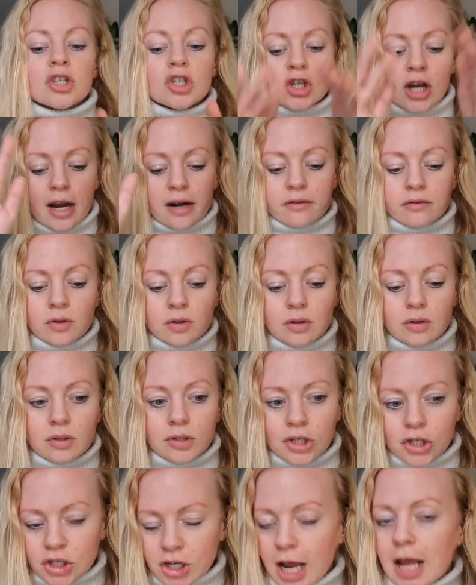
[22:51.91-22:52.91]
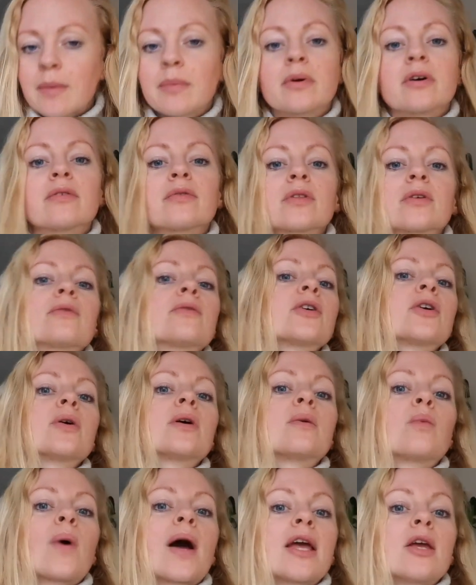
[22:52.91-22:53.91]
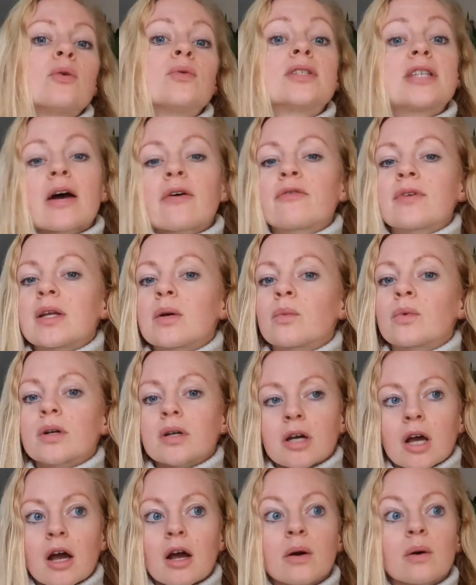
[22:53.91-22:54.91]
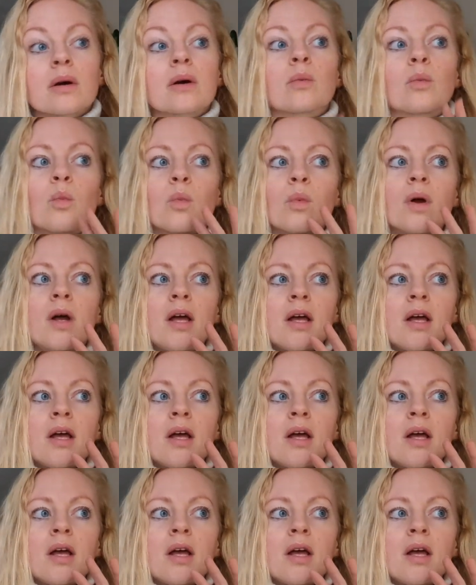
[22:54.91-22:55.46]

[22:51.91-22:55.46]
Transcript: general shape of the route and where you definitely want to go, and